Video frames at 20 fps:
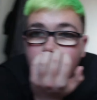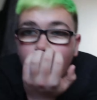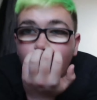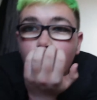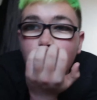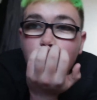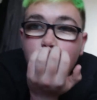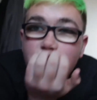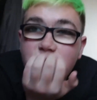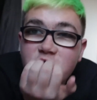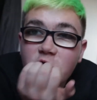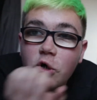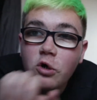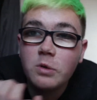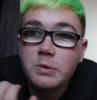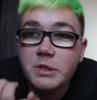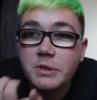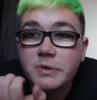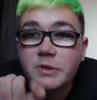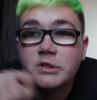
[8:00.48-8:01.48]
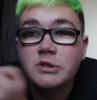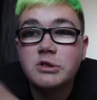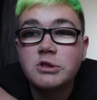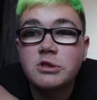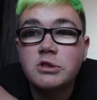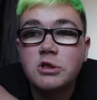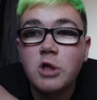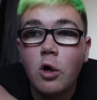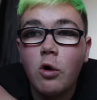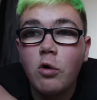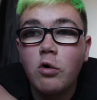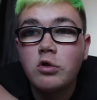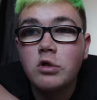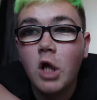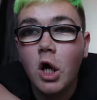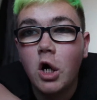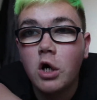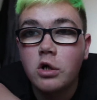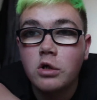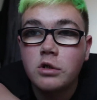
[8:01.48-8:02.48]
hunched over for so
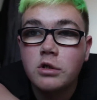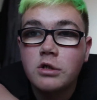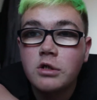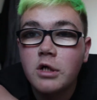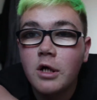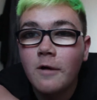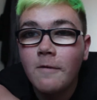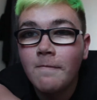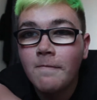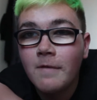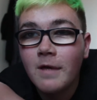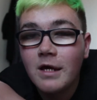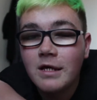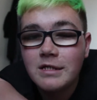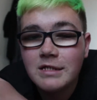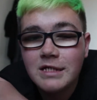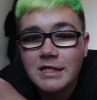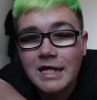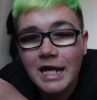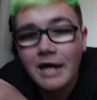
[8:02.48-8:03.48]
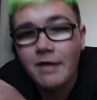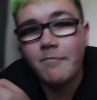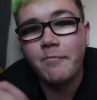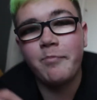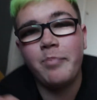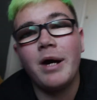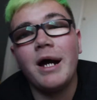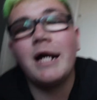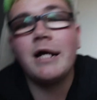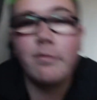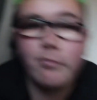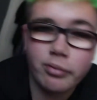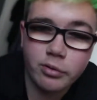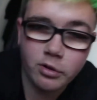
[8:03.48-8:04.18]
long, you get back